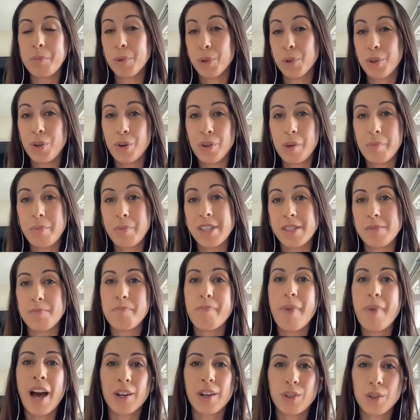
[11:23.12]
people know them as
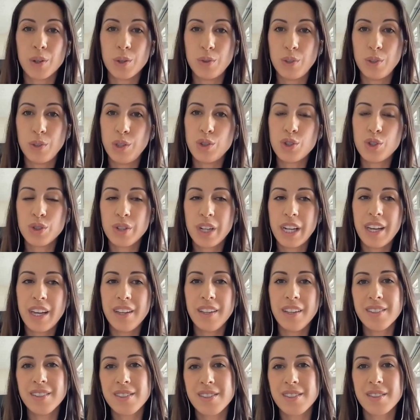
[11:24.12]

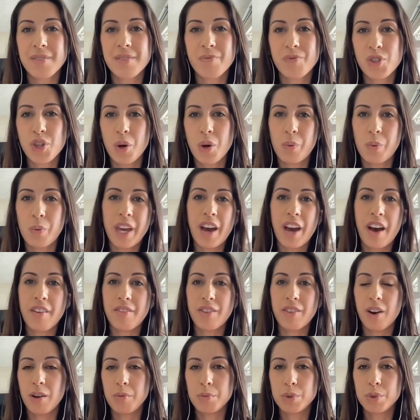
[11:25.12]
macronutrients. So we
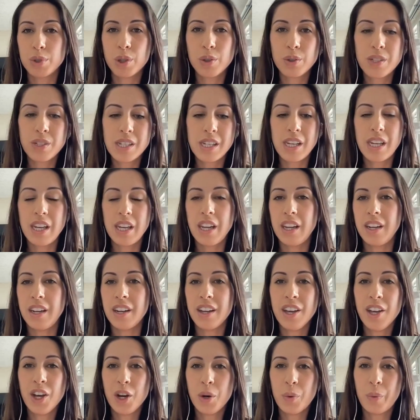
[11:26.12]
have our
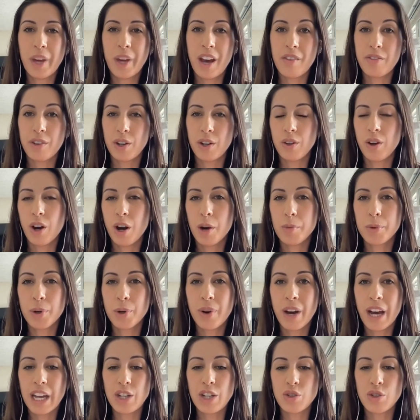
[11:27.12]
protein, we have our
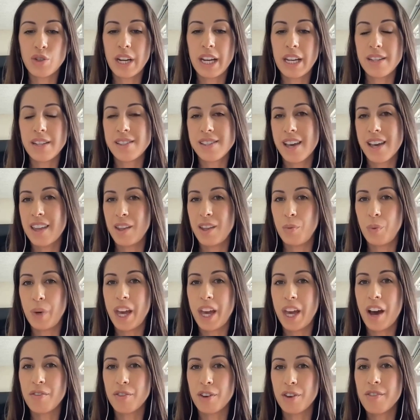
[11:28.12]
carbohydrates, and then
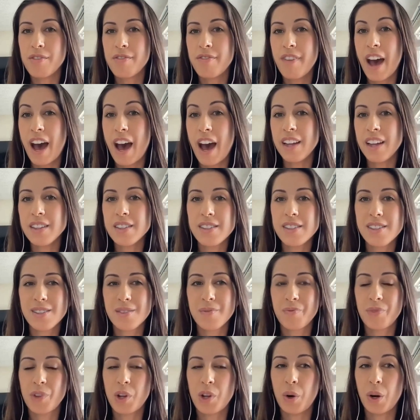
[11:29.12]
we have our
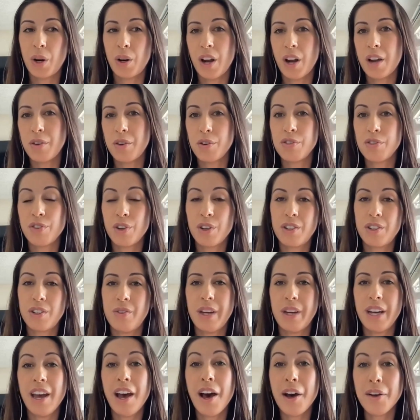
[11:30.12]
fats, or I refer
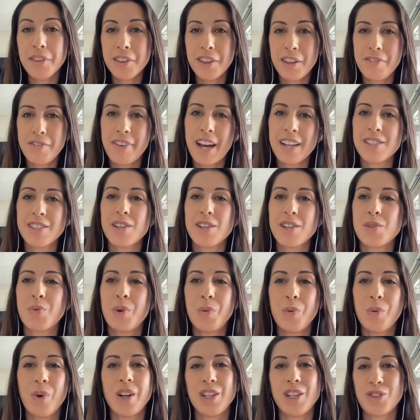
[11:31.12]
to it healthy fats because
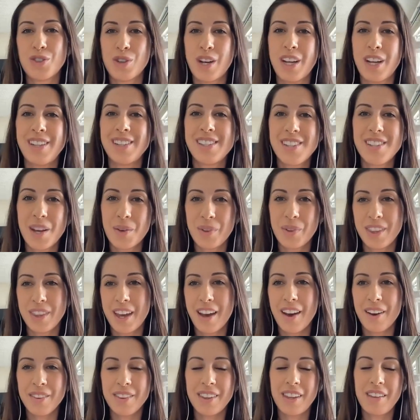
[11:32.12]
we want to try and stay with
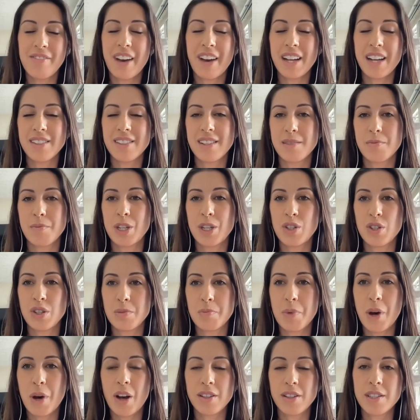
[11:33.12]
the healthy fats as much
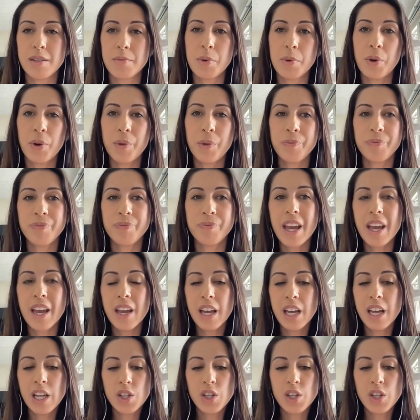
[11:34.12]
as possible.